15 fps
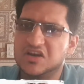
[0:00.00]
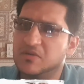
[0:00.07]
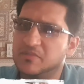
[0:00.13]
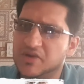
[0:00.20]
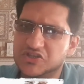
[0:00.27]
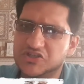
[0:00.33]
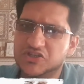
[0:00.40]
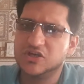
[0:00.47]

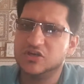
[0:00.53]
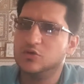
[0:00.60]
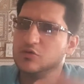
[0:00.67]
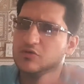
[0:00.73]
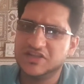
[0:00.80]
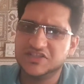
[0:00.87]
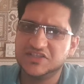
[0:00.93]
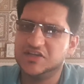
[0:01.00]
commercial
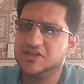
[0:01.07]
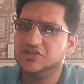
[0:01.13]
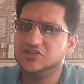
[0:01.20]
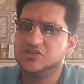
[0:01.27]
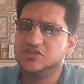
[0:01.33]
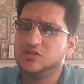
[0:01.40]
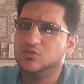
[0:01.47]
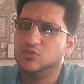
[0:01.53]
or
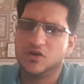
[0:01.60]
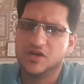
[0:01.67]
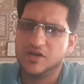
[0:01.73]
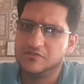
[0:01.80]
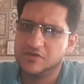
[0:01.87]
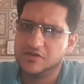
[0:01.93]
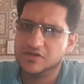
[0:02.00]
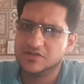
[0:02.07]
residential,
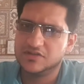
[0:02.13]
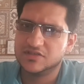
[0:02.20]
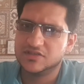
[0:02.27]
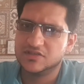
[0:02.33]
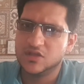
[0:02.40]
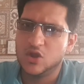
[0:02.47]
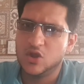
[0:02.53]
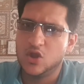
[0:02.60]
whatever it
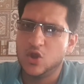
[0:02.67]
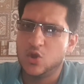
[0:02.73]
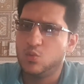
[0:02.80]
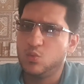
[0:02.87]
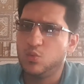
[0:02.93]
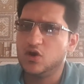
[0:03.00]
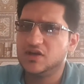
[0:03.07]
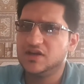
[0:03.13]
is.
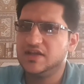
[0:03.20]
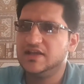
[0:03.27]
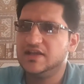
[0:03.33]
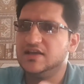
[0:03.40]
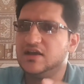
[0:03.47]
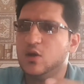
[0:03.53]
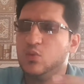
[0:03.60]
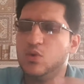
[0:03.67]
What
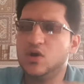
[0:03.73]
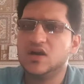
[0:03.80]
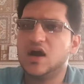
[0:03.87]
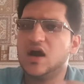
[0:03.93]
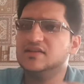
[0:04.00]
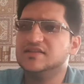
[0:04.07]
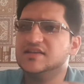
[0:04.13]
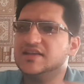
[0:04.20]

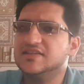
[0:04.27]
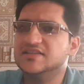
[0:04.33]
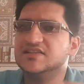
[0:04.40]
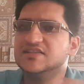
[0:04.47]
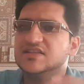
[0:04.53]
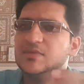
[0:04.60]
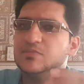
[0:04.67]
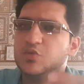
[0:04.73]
are the
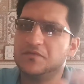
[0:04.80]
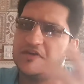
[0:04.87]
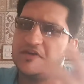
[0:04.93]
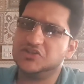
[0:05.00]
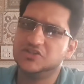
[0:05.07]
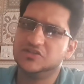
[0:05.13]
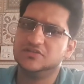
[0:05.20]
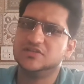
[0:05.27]
necessary
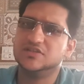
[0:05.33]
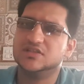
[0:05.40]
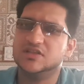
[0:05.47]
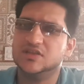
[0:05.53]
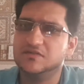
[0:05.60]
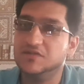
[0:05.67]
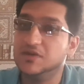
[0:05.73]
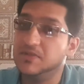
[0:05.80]

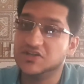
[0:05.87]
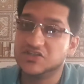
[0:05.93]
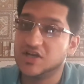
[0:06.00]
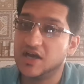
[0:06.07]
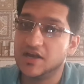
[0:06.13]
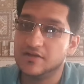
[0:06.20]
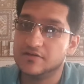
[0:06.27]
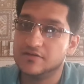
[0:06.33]
professionals we must
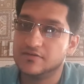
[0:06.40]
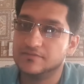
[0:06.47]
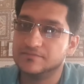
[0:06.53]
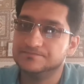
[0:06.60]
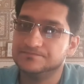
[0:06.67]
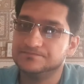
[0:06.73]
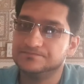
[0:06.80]
hire?